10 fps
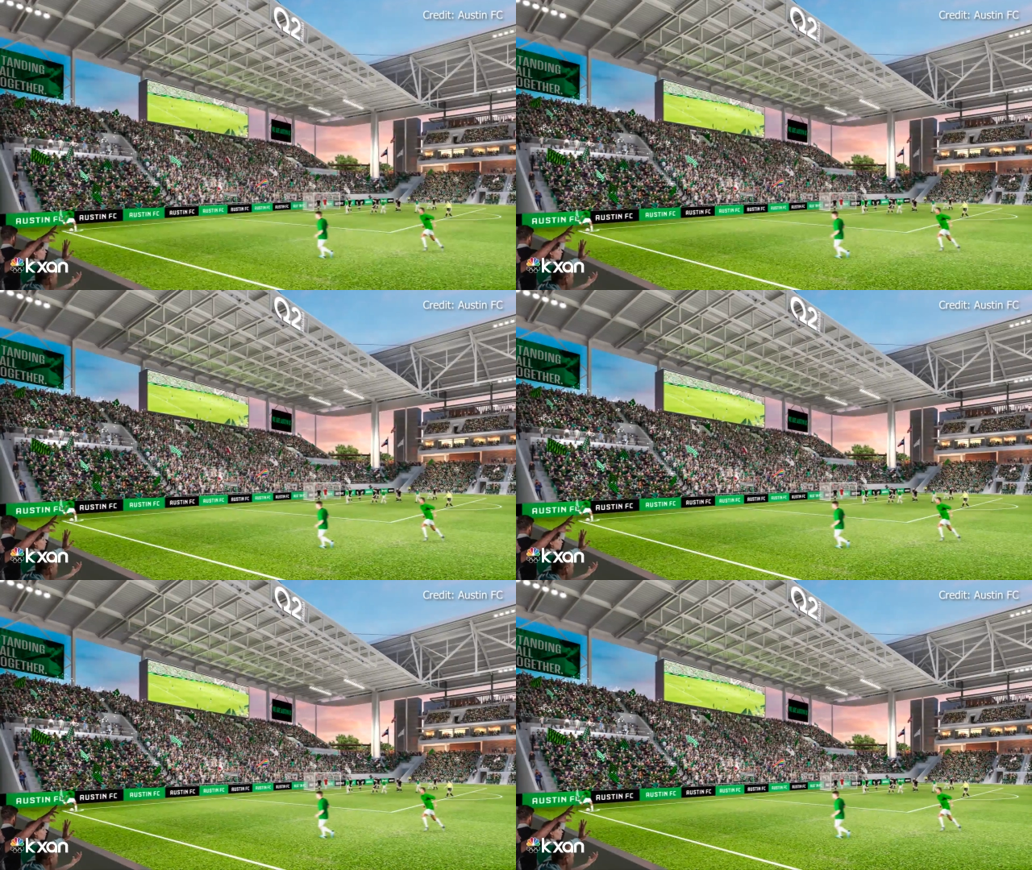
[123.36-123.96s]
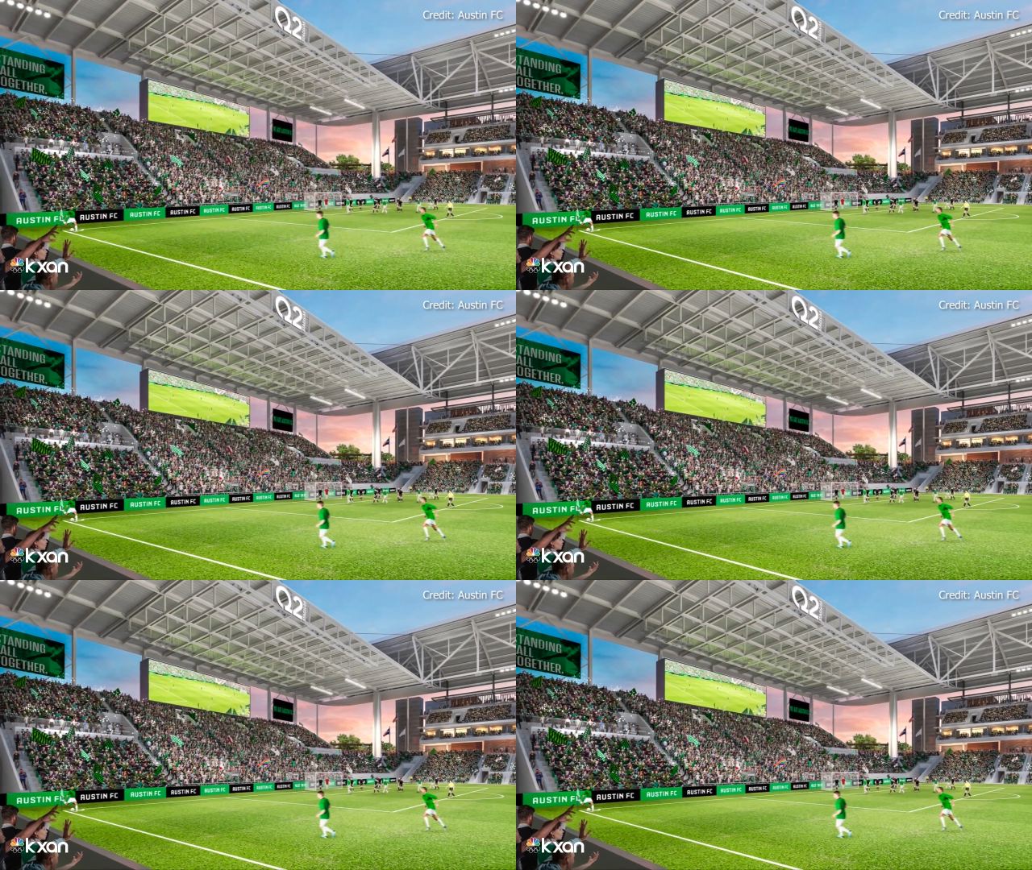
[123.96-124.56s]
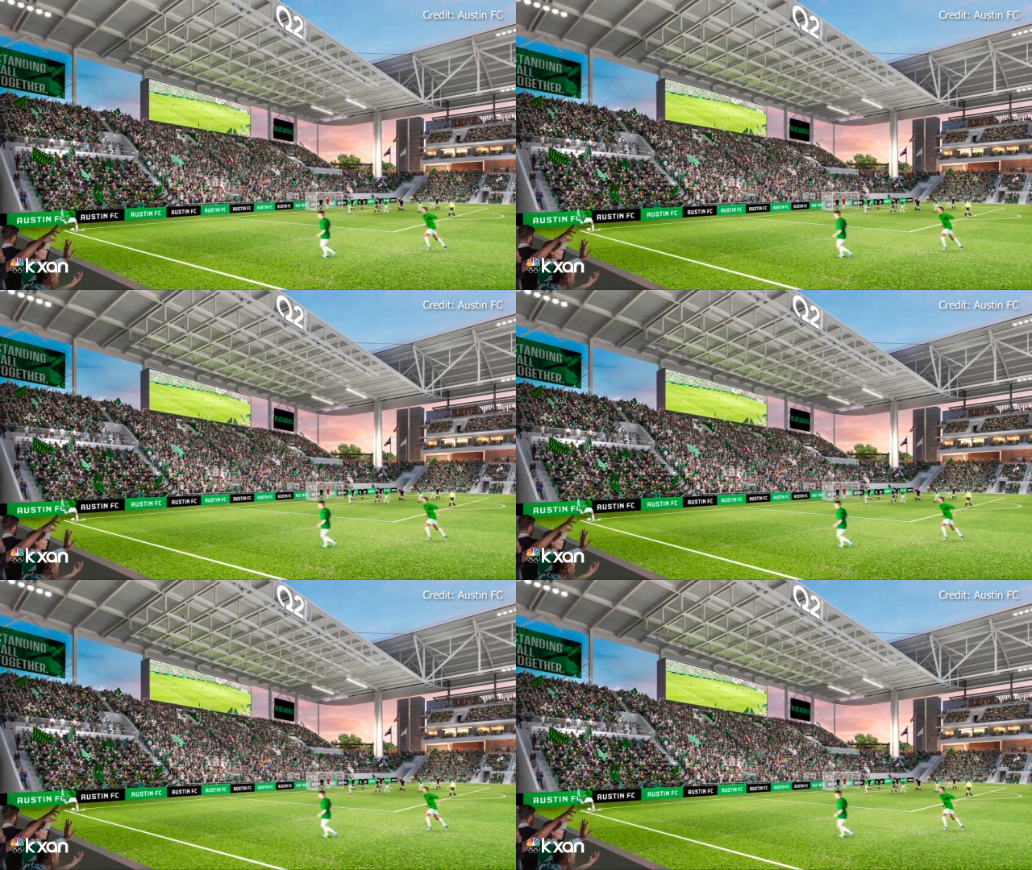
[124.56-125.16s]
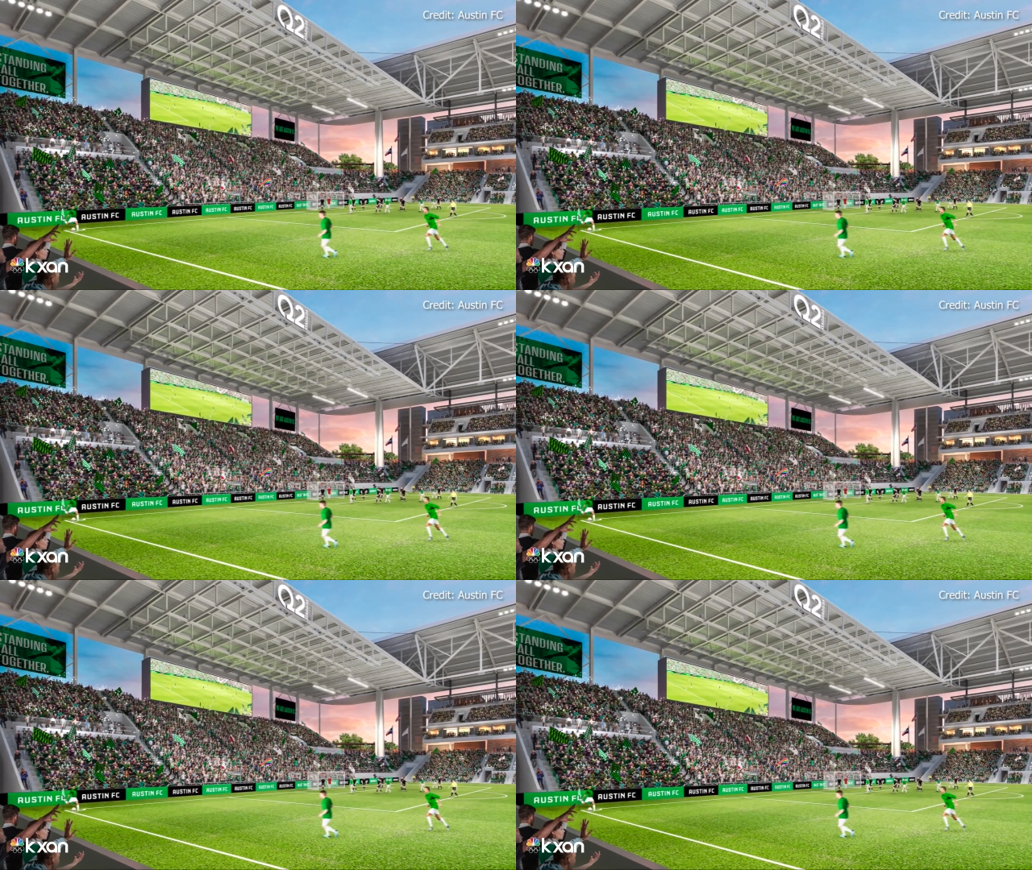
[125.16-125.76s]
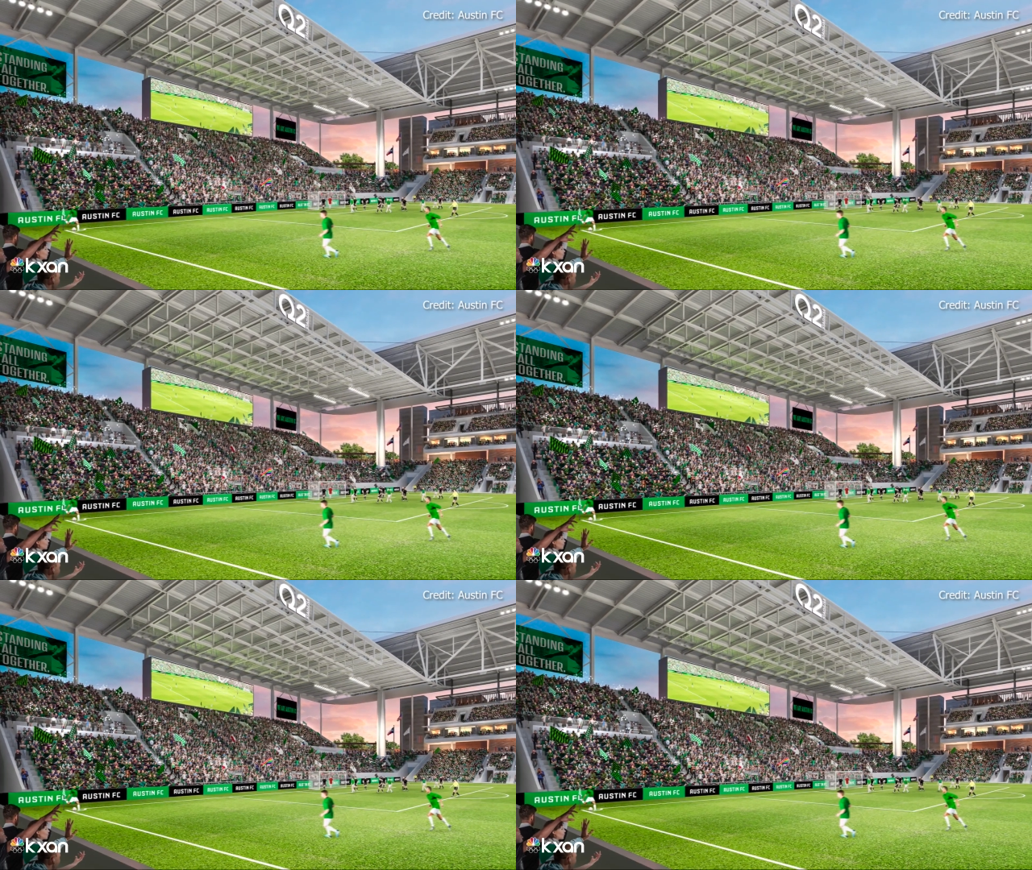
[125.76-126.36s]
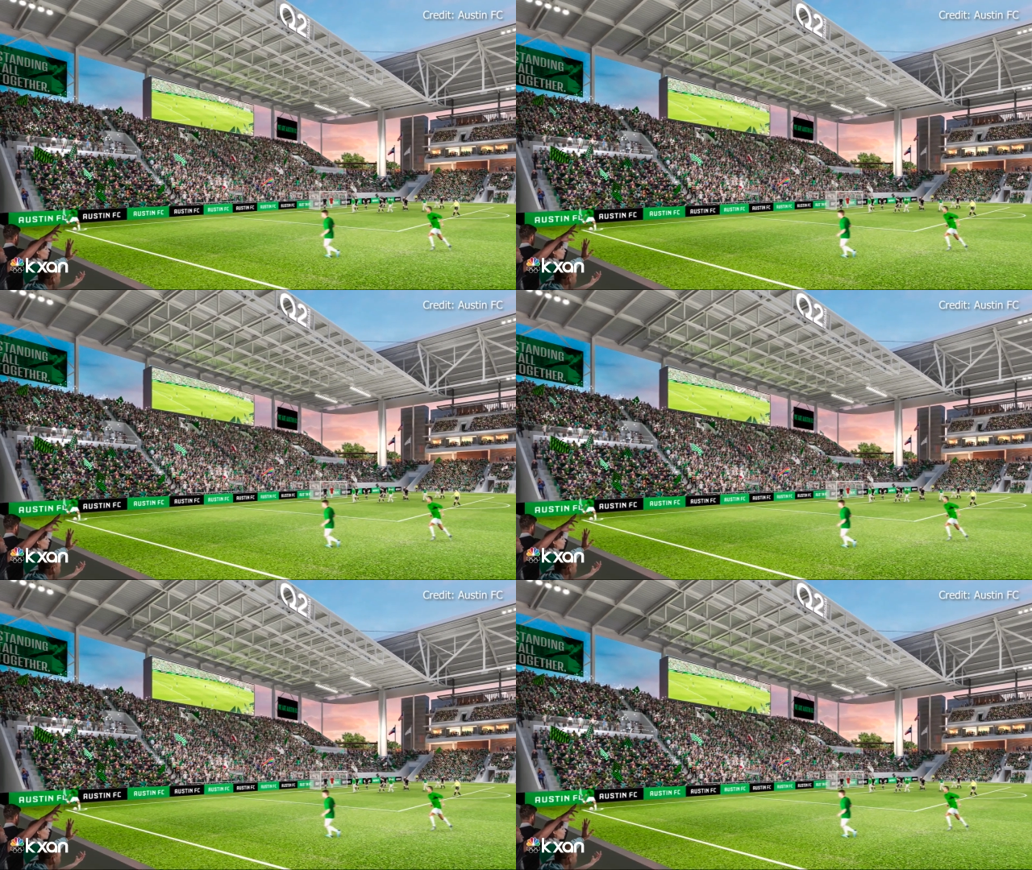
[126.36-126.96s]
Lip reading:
(no speaker visible)